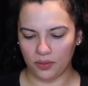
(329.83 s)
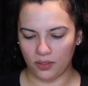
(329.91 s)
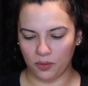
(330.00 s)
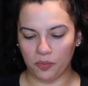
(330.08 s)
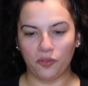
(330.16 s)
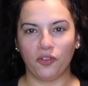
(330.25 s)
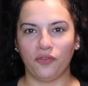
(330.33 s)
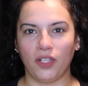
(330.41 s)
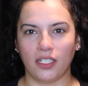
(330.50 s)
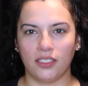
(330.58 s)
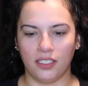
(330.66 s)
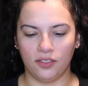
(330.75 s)
was super
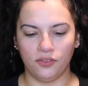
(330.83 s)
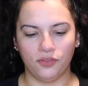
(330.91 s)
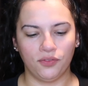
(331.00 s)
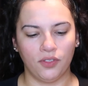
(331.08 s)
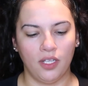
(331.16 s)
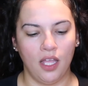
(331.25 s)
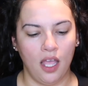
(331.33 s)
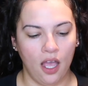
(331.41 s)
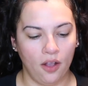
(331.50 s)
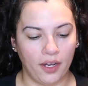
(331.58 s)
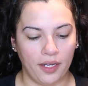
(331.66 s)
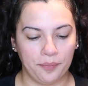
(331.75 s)
reflective
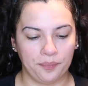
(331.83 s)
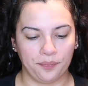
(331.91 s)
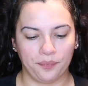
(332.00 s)
okay